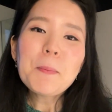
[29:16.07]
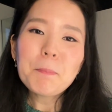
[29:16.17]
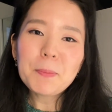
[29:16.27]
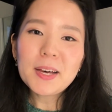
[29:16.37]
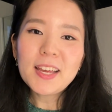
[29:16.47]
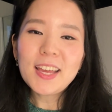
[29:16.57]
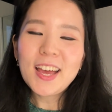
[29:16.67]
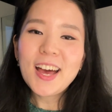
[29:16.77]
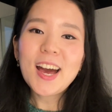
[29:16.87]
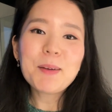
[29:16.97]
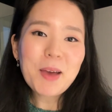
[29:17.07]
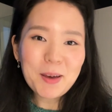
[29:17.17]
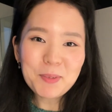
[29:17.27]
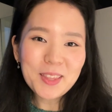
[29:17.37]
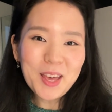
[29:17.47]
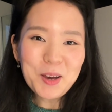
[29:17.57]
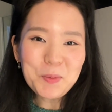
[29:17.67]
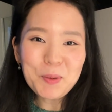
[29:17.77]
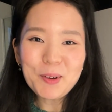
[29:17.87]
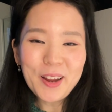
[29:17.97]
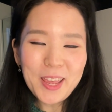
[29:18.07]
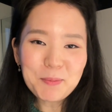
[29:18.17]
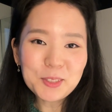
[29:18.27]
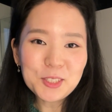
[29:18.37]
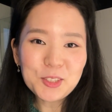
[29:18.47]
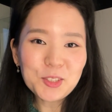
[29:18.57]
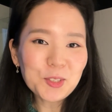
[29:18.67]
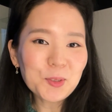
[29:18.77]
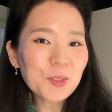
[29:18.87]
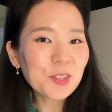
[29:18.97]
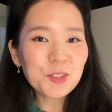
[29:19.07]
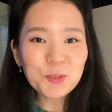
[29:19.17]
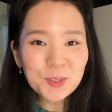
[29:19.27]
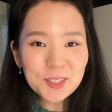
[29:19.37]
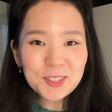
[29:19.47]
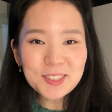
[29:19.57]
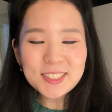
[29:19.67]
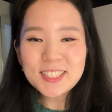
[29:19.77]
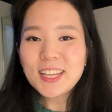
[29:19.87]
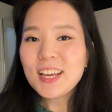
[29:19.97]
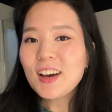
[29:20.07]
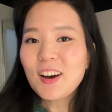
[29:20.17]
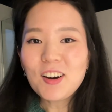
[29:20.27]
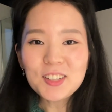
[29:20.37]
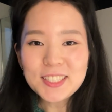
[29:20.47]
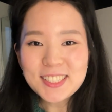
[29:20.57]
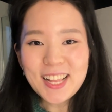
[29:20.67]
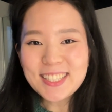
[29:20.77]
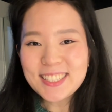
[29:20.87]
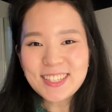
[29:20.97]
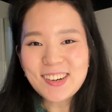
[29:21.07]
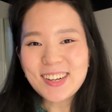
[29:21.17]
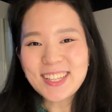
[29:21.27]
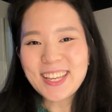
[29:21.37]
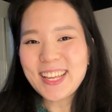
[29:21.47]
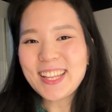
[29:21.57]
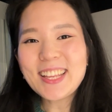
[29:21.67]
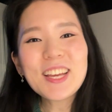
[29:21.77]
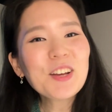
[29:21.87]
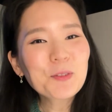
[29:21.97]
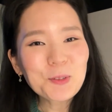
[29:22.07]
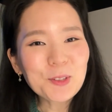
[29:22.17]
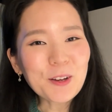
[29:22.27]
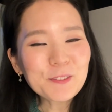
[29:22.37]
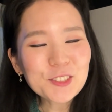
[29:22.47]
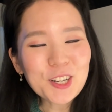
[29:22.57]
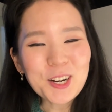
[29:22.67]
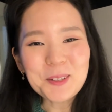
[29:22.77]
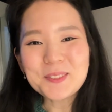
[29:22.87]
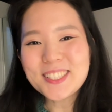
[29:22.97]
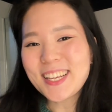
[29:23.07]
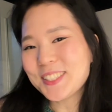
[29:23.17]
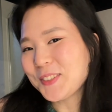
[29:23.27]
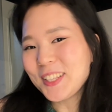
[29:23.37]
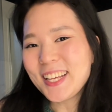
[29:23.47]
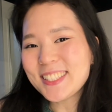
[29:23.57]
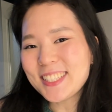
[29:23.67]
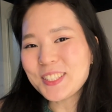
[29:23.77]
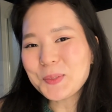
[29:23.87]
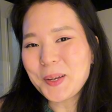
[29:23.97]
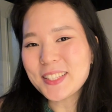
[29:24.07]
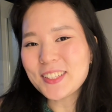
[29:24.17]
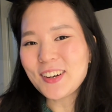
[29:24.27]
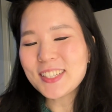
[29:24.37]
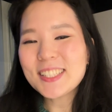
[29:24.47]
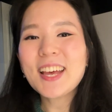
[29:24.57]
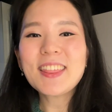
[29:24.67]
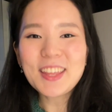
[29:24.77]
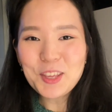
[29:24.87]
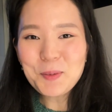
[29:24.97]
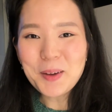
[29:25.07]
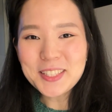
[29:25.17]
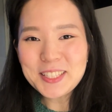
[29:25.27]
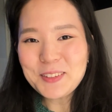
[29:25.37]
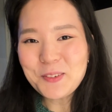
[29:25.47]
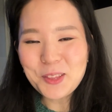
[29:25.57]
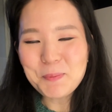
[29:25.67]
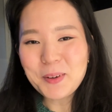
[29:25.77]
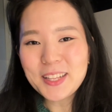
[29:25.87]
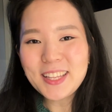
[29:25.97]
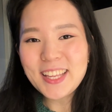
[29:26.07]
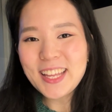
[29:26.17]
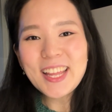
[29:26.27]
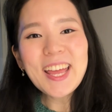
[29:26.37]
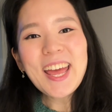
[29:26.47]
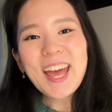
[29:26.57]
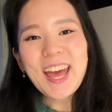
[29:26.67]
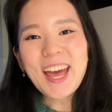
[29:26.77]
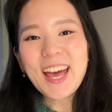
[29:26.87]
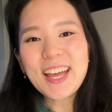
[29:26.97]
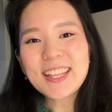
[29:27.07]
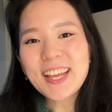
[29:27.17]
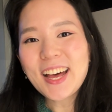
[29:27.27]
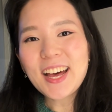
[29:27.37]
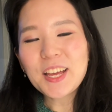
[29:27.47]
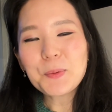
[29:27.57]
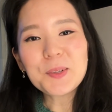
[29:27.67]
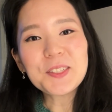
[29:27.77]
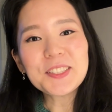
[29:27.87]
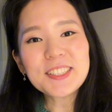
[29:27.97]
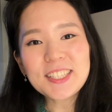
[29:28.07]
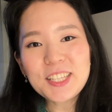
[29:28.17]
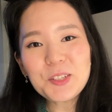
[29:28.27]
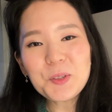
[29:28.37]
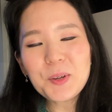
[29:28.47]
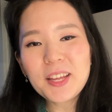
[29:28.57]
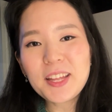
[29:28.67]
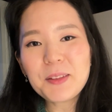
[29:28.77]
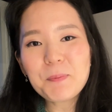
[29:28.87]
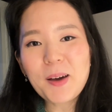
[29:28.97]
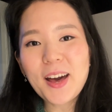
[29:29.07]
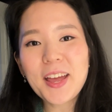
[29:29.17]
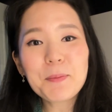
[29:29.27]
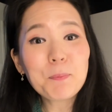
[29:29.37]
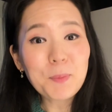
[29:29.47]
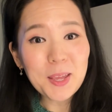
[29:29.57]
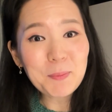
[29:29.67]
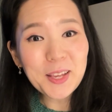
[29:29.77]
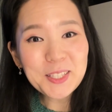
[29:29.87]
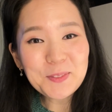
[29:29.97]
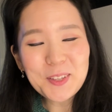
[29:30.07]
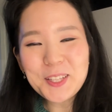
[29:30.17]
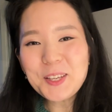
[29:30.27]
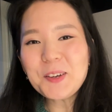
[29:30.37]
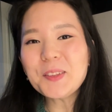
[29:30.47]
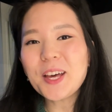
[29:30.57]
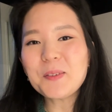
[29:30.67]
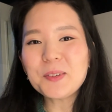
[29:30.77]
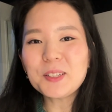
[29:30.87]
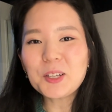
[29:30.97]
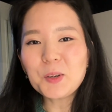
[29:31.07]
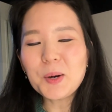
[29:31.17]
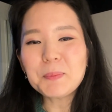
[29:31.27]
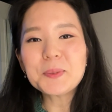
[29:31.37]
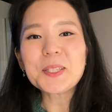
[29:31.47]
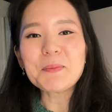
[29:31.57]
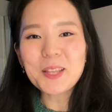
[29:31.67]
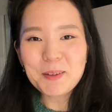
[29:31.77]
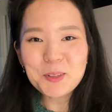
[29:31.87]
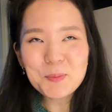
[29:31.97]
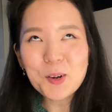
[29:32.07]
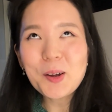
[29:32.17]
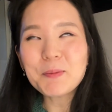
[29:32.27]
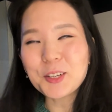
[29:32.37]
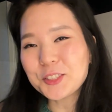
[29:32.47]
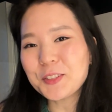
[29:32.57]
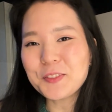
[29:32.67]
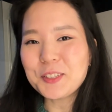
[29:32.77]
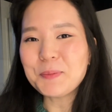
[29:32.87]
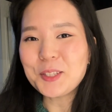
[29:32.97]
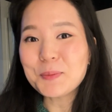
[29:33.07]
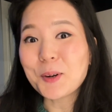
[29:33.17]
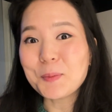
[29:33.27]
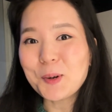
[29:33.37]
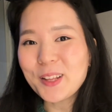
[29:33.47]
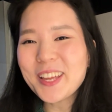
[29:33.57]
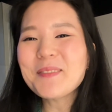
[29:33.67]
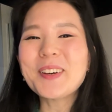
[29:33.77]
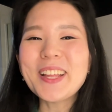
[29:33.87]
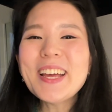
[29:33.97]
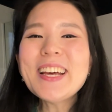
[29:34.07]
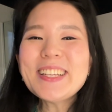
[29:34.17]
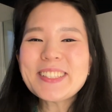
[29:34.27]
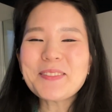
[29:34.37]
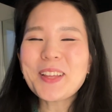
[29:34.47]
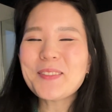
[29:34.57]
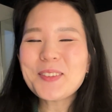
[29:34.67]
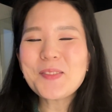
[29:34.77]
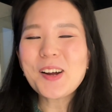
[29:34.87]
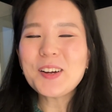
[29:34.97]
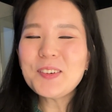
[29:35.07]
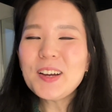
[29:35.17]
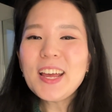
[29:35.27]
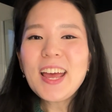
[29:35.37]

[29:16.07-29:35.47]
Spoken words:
But I'm happy that we were able to do Noodles, Ollie's classic cardigan, Rudolph Charms, as well as these sway socks. Thank you, Betsy, for the buddy knit, and I will see you in my May Mix video that will go up sometime tomorrow. I'm not sure if it'll be tomorrow morning, but sometime tomorrow.